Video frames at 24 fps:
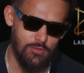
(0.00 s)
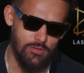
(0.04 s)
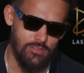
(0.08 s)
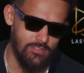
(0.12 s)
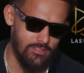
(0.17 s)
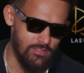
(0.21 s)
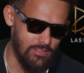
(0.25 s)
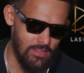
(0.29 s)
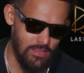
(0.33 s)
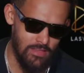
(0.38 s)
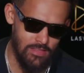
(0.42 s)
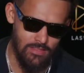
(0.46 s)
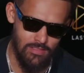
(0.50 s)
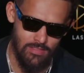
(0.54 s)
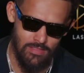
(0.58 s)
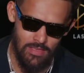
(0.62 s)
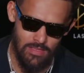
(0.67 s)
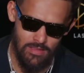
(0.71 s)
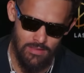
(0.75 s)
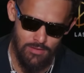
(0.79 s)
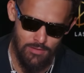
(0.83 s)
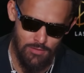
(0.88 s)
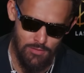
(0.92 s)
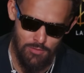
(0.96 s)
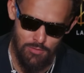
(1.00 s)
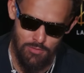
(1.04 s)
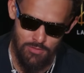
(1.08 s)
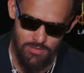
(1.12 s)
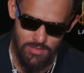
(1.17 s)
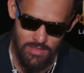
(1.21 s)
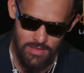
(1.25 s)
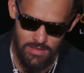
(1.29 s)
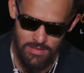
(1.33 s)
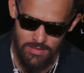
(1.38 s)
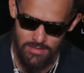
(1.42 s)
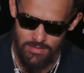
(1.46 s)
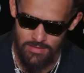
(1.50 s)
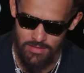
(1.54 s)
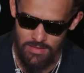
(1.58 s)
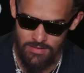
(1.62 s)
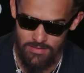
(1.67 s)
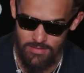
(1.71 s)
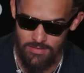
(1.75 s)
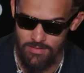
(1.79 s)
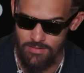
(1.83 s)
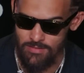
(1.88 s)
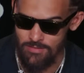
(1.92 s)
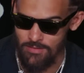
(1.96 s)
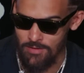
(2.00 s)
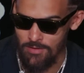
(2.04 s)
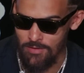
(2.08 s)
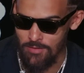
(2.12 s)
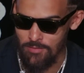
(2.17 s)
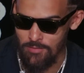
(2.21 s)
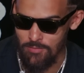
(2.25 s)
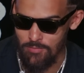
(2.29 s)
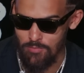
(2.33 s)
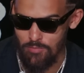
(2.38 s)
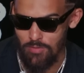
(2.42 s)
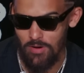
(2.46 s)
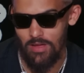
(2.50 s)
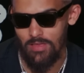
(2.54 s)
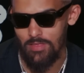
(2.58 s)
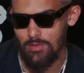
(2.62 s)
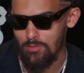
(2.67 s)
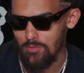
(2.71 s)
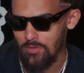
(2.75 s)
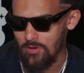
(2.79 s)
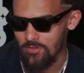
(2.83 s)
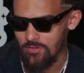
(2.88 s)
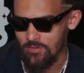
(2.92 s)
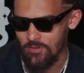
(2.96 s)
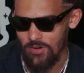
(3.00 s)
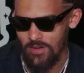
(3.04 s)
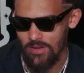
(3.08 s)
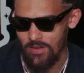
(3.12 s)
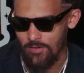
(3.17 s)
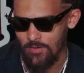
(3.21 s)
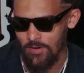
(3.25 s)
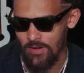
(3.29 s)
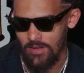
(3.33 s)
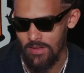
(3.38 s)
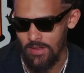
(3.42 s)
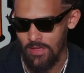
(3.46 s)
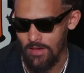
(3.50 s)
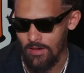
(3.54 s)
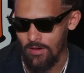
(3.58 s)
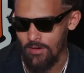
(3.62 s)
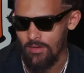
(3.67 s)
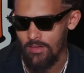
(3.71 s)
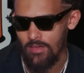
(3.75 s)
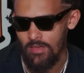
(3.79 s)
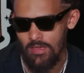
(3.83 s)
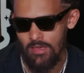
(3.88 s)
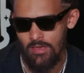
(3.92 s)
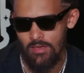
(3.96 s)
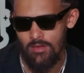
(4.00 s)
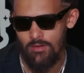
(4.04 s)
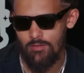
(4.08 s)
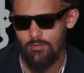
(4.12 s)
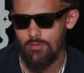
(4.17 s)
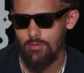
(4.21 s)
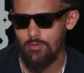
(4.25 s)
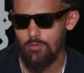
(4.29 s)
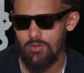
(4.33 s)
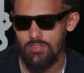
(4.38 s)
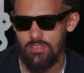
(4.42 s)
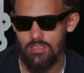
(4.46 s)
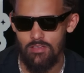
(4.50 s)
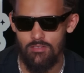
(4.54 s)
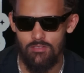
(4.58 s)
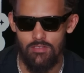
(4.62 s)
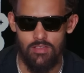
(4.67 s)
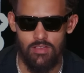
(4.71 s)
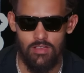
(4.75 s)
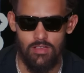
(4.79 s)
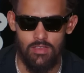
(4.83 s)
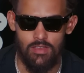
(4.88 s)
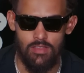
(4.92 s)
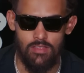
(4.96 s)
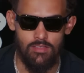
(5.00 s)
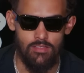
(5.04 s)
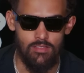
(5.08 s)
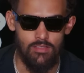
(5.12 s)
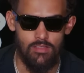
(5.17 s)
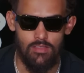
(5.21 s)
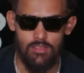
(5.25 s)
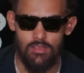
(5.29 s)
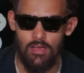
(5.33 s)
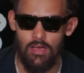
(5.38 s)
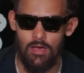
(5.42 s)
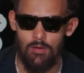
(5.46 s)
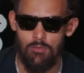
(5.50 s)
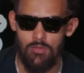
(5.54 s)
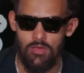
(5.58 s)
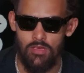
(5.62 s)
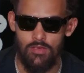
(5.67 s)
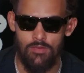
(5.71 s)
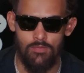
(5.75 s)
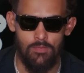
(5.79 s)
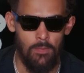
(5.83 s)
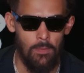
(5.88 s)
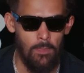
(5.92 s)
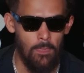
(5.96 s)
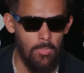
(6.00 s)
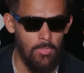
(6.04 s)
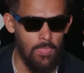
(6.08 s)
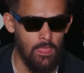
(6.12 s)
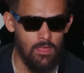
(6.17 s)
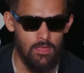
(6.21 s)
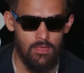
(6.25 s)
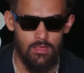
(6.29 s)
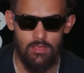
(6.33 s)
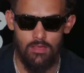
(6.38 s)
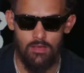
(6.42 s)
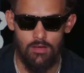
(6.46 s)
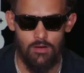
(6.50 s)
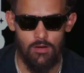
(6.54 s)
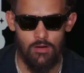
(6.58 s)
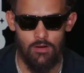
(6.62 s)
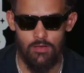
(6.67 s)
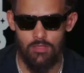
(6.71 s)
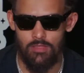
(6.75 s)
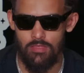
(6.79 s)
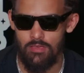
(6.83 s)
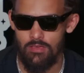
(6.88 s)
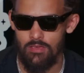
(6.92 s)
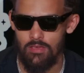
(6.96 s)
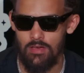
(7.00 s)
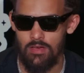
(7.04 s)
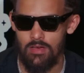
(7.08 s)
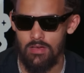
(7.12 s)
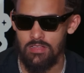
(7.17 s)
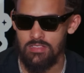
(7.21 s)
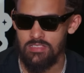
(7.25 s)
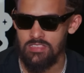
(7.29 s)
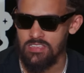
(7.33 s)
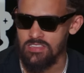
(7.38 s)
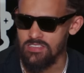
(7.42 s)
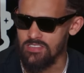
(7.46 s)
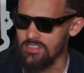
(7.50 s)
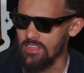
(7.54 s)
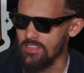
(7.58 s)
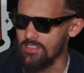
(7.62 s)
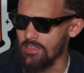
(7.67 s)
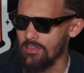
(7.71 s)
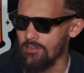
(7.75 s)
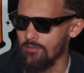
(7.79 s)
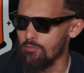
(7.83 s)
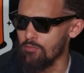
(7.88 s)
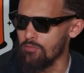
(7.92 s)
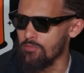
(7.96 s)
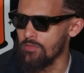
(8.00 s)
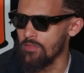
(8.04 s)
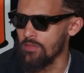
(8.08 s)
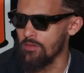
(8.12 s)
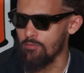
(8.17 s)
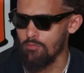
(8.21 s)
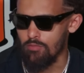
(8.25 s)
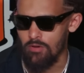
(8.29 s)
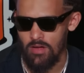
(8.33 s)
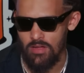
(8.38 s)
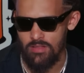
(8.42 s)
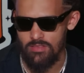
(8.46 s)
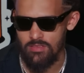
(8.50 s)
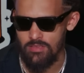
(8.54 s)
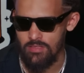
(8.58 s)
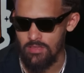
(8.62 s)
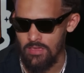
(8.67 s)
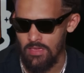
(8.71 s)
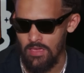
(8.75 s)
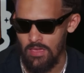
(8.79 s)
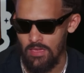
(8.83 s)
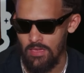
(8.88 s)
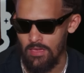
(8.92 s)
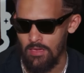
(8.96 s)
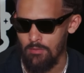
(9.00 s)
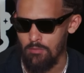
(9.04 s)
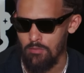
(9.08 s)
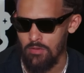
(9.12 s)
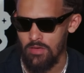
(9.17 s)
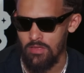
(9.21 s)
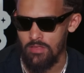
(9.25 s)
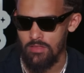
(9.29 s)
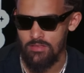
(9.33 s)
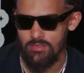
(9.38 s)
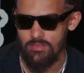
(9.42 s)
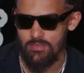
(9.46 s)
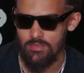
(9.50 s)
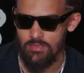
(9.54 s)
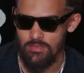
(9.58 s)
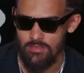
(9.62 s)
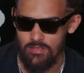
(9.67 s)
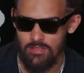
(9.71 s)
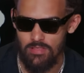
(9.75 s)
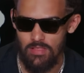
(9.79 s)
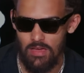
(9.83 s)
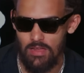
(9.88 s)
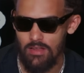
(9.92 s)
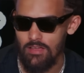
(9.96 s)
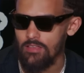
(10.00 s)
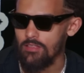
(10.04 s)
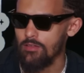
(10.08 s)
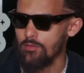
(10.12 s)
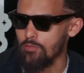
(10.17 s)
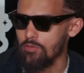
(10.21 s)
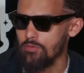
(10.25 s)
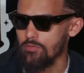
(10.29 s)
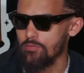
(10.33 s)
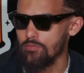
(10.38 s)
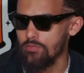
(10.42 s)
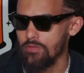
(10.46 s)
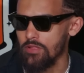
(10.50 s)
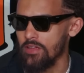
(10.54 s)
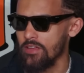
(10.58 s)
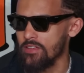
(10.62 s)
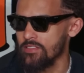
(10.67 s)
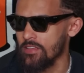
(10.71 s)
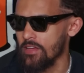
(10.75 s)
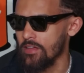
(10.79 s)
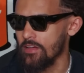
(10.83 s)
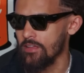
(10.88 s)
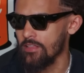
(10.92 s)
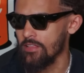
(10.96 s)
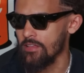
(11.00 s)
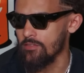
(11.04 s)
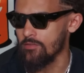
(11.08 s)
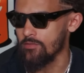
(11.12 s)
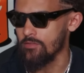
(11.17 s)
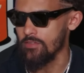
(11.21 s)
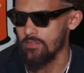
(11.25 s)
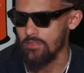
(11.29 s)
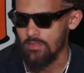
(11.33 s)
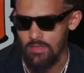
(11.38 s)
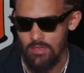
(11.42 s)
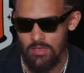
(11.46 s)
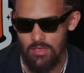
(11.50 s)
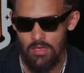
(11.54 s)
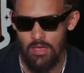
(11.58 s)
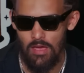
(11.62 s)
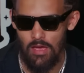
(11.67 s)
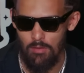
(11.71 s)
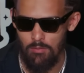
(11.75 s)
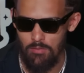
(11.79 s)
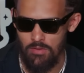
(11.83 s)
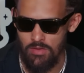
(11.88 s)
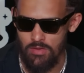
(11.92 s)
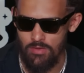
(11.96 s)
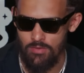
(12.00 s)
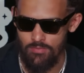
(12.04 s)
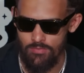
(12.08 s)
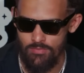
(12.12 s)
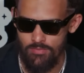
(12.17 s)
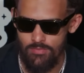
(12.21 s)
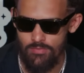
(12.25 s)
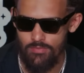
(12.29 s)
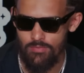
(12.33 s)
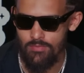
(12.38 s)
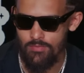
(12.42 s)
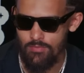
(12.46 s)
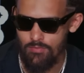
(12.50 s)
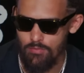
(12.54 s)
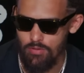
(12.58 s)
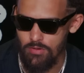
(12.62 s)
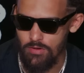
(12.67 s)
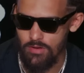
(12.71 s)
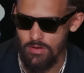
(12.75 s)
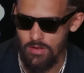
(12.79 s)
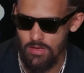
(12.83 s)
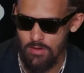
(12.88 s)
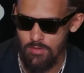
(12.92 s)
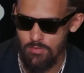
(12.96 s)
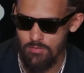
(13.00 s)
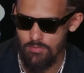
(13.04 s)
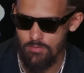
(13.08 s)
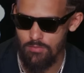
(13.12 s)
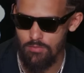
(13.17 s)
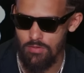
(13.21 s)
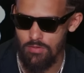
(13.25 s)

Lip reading: which they do. They should deserve probably the most credit right now for what they've done, and I mean all the attention that they brought to the game. But it's a lot of other players out here that, I mean, putting up